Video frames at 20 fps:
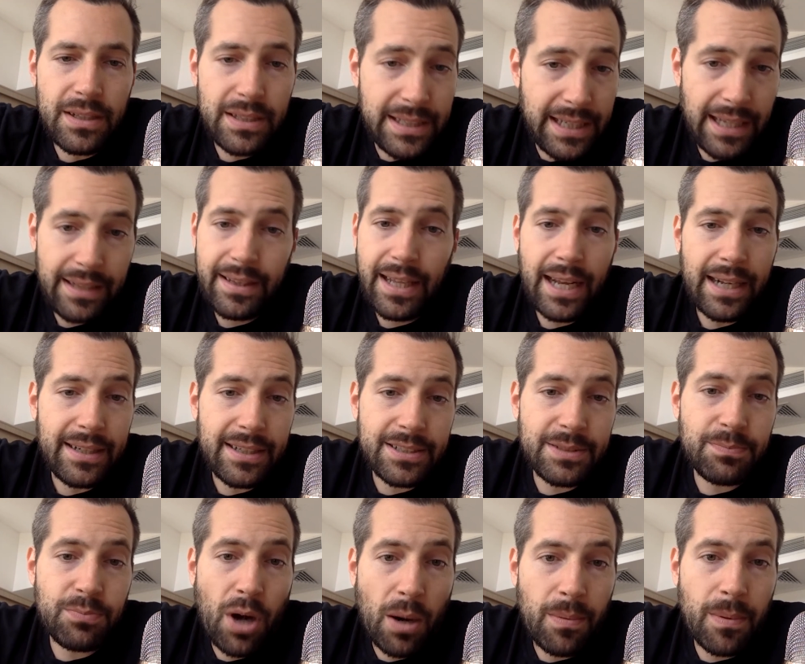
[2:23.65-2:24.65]
get that. That's
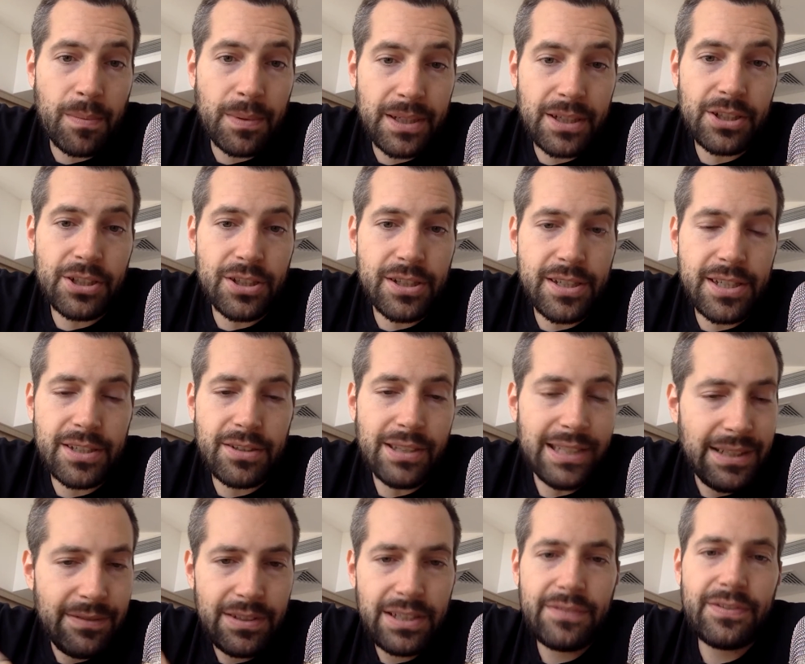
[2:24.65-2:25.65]
probably a good deal.
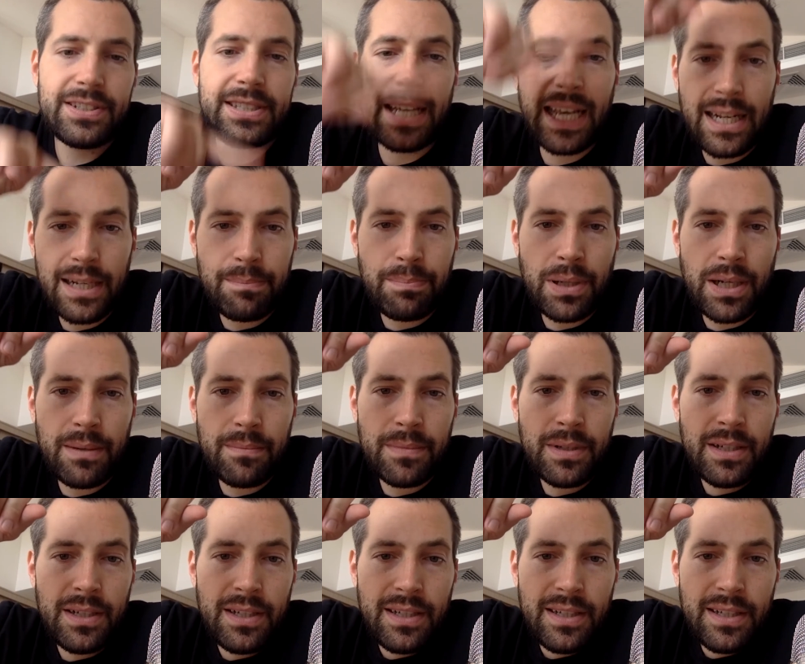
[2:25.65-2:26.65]
And even if it's had a pump,
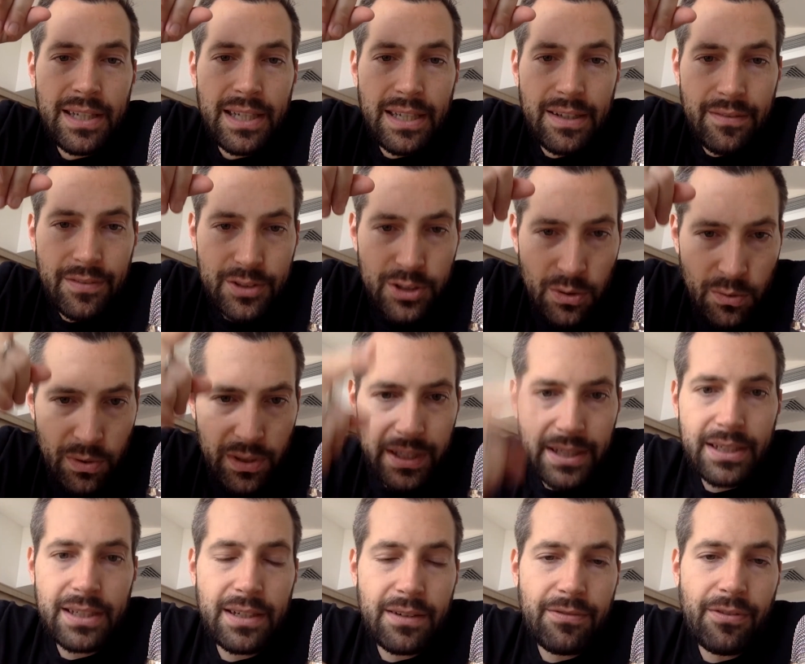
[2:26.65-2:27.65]
if it's
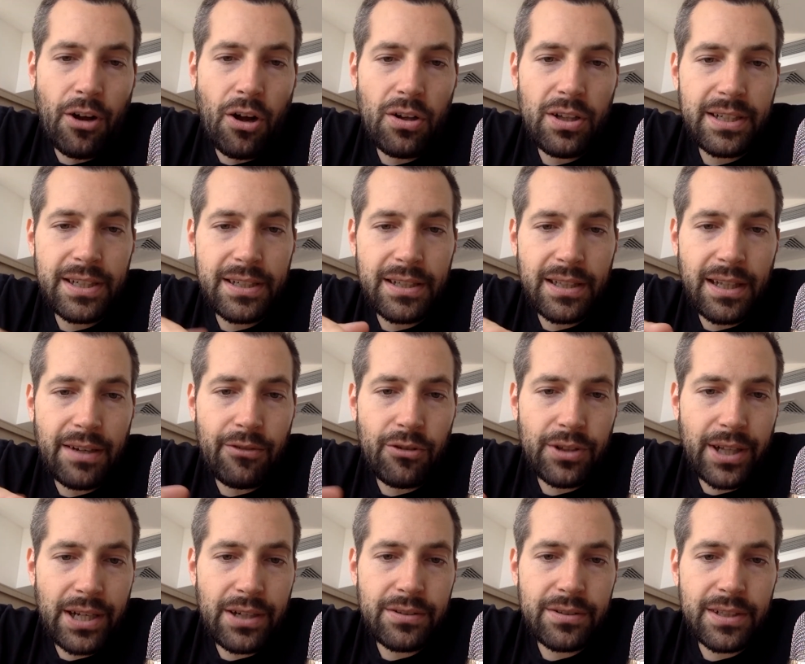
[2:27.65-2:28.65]
already fallen and
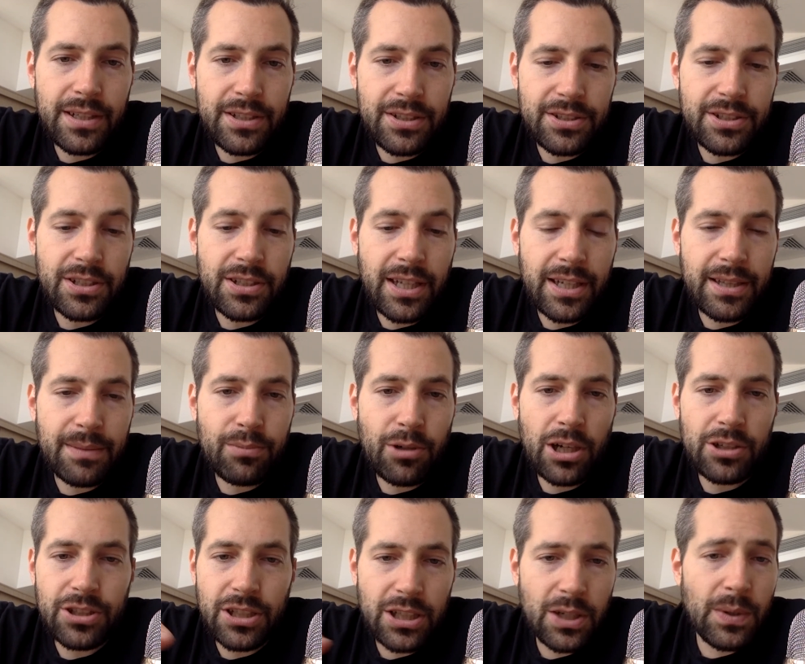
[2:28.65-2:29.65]
leveled out and you still like the
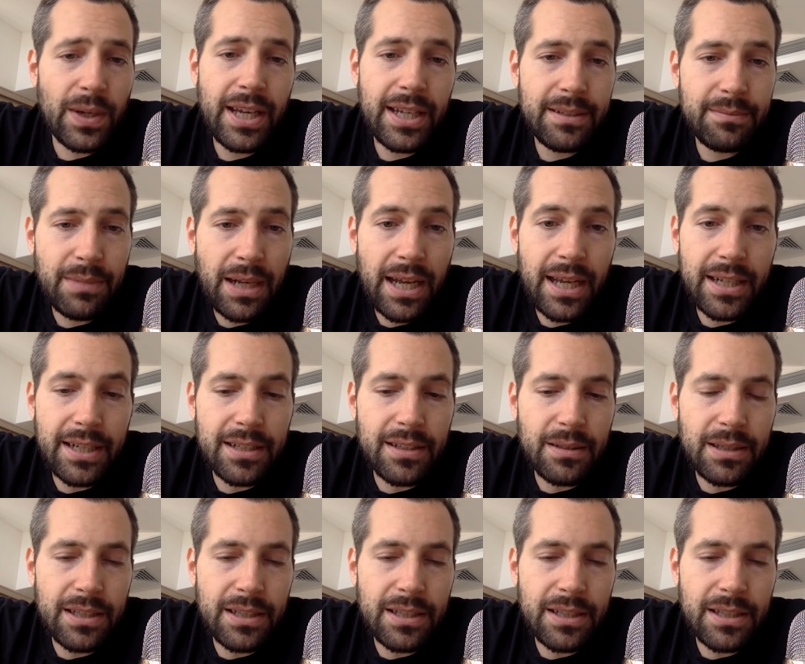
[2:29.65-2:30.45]
project, go ahead and buy it.